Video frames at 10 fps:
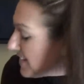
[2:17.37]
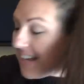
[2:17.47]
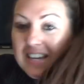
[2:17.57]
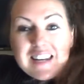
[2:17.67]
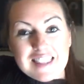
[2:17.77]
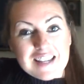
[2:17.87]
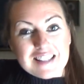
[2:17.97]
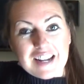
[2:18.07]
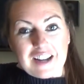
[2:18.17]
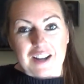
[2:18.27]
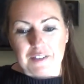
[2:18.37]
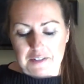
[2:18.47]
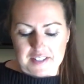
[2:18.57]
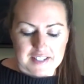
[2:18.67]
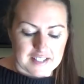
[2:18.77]
second thing that I got while I
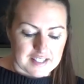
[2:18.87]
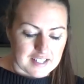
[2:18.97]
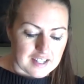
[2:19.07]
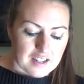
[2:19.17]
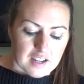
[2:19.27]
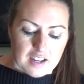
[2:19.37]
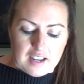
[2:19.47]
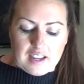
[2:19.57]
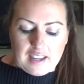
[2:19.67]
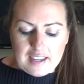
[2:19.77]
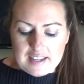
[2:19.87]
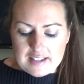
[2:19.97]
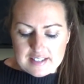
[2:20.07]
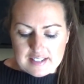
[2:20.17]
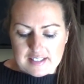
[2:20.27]
was at Disney
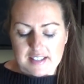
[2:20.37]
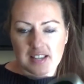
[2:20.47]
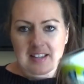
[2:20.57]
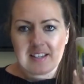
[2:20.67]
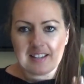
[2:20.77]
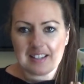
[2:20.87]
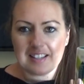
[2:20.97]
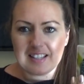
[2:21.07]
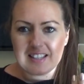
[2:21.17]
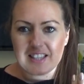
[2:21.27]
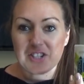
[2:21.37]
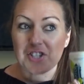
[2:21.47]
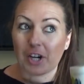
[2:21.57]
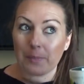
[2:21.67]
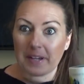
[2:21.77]
is the
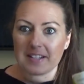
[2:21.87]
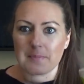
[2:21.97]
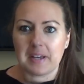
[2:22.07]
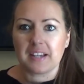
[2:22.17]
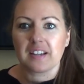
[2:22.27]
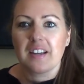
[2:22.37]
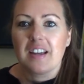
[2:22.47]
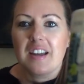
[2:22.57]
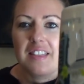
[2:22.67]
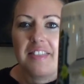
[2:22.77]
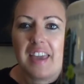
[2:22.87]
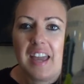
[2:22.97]
Starbucks mug. They